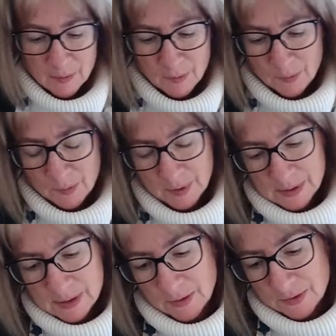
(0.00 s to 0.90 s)
It's
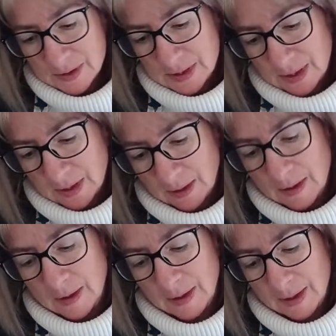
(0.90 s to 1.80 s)
not sticking.
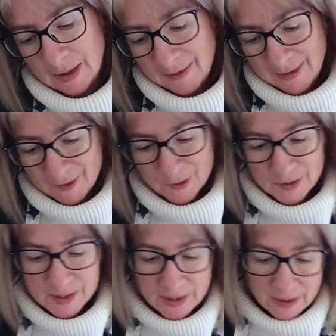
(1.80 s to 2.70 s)
They're not
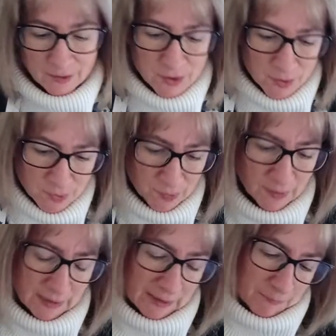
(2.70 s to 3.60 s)
sticking at all.
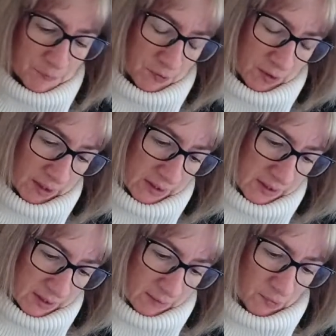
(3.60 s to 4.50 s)
Right,
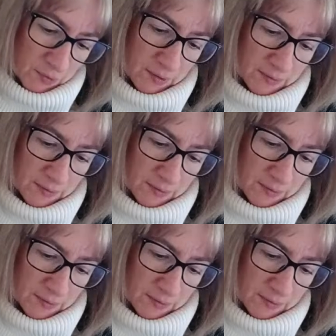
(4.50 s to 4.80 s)
come on.